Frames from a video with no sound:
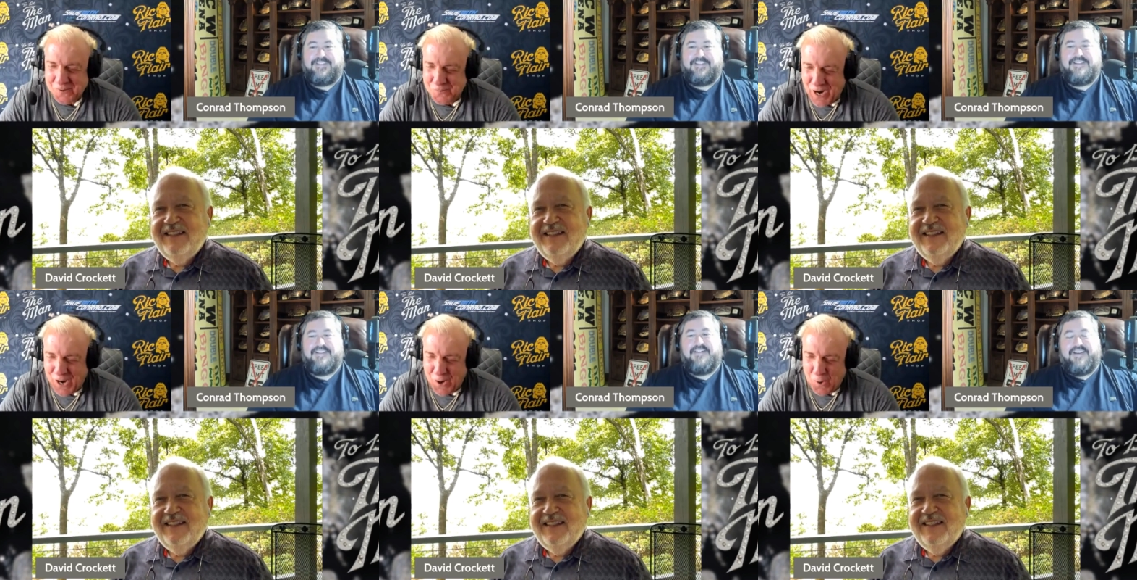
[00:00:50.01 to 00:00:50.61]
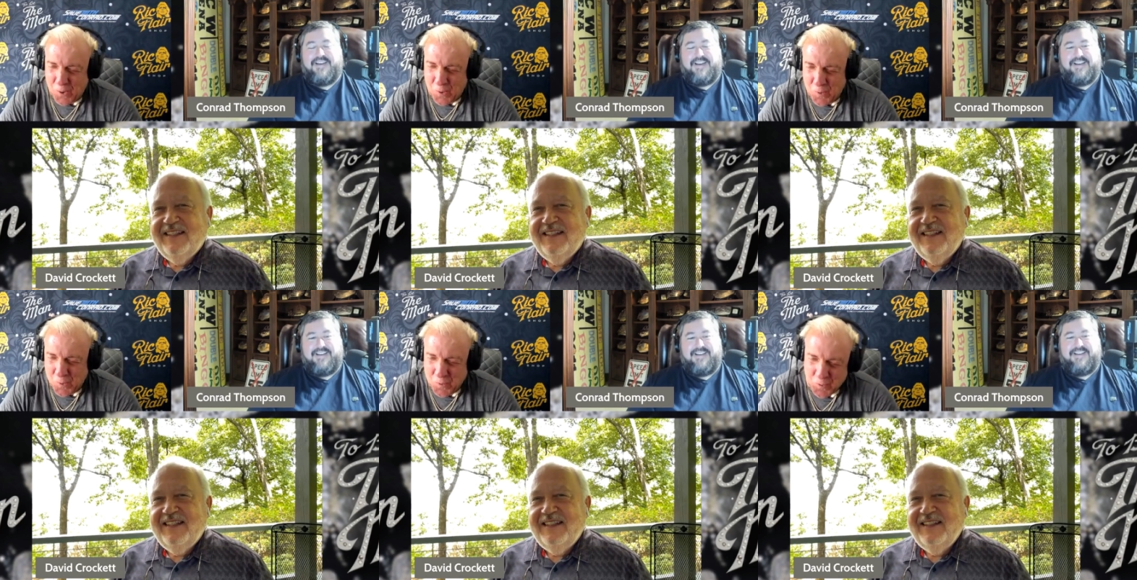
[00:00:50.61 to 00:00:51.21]

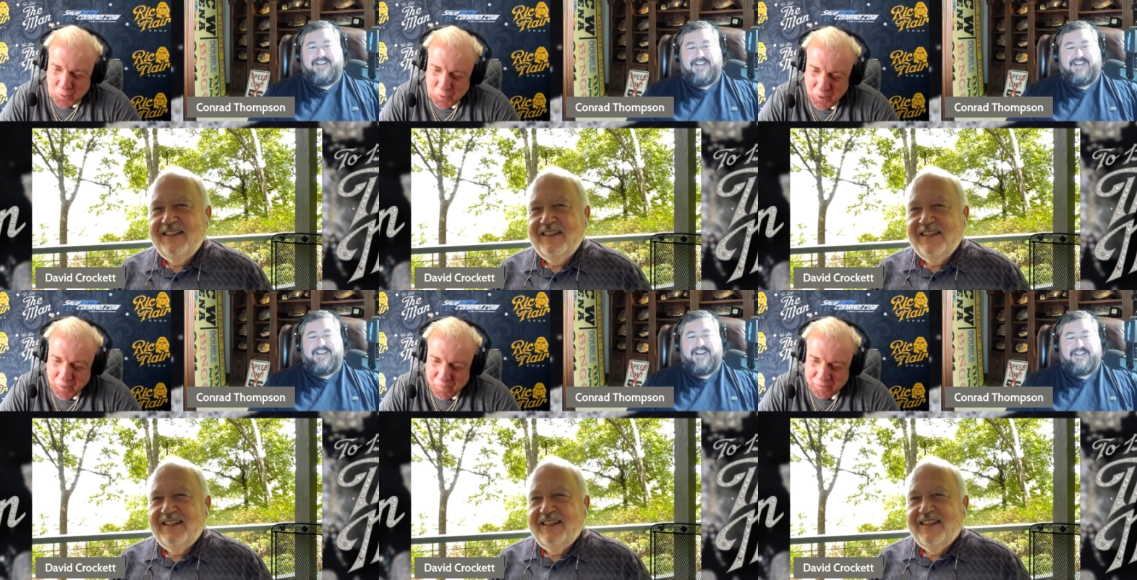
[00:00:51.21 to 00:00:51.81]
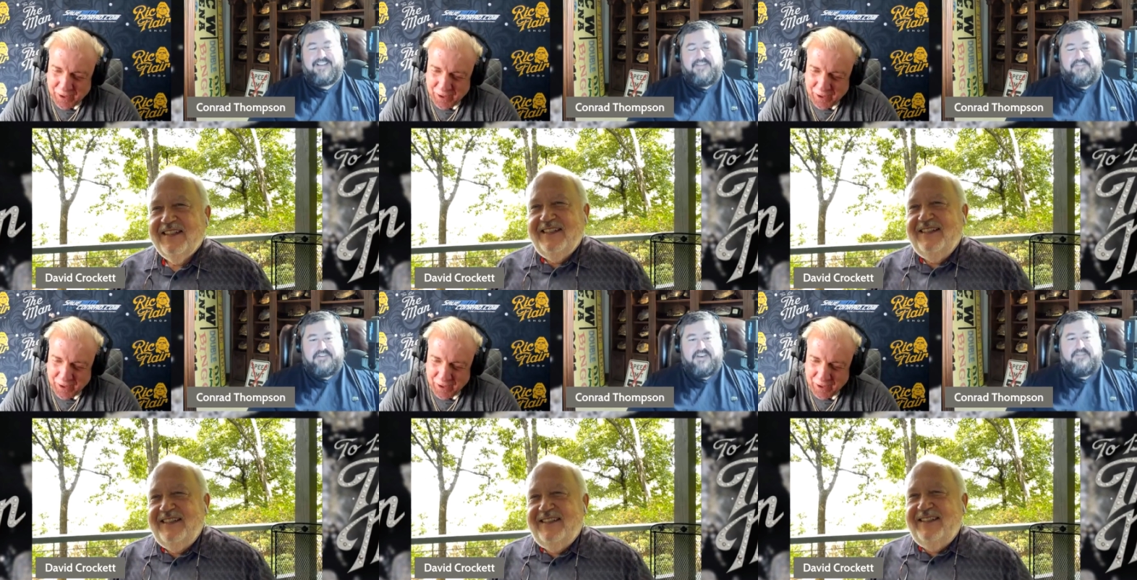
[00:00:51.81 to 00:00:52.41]
Speaker 1: Woo!
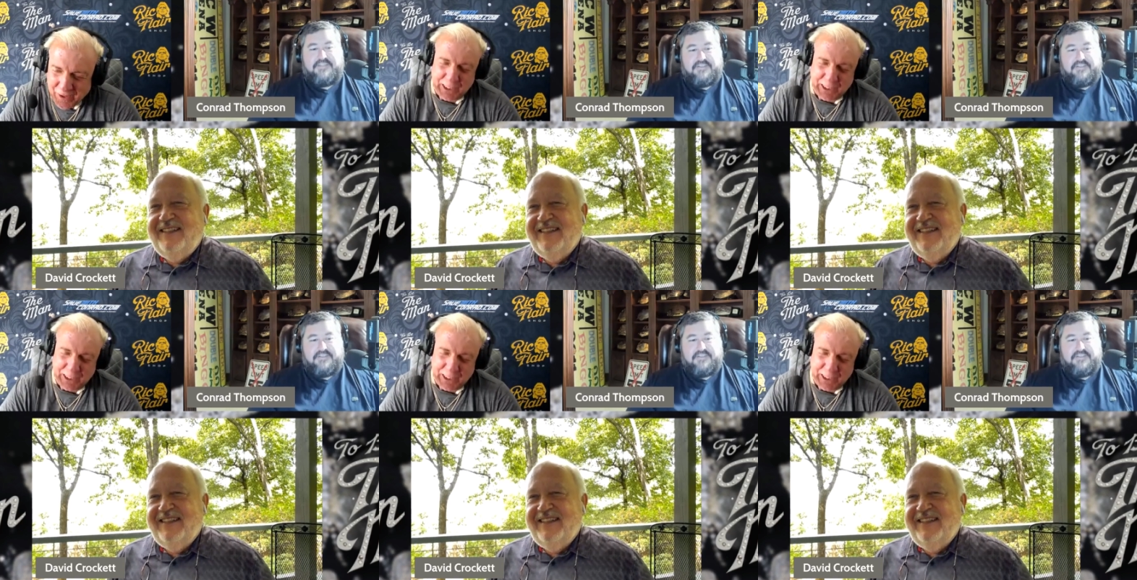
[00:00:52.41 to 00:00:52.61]
Now that,